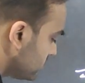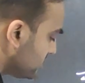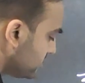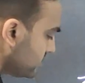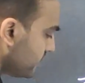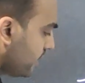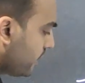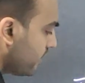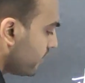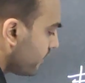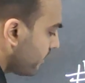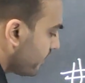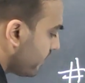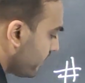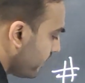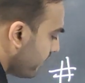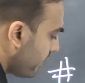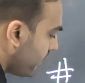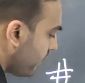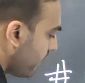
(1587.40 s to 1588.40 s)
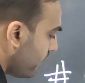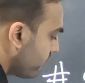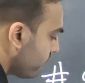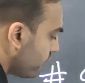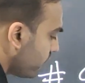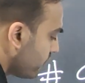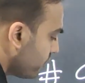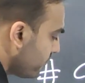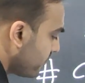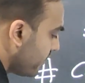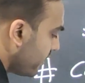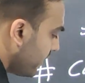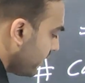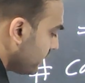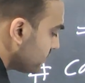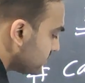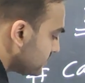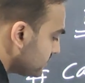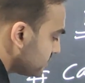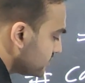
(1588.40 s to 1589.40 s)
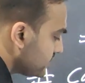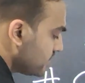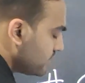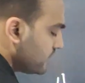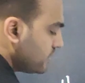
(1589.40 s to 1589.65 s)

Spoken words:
say f of X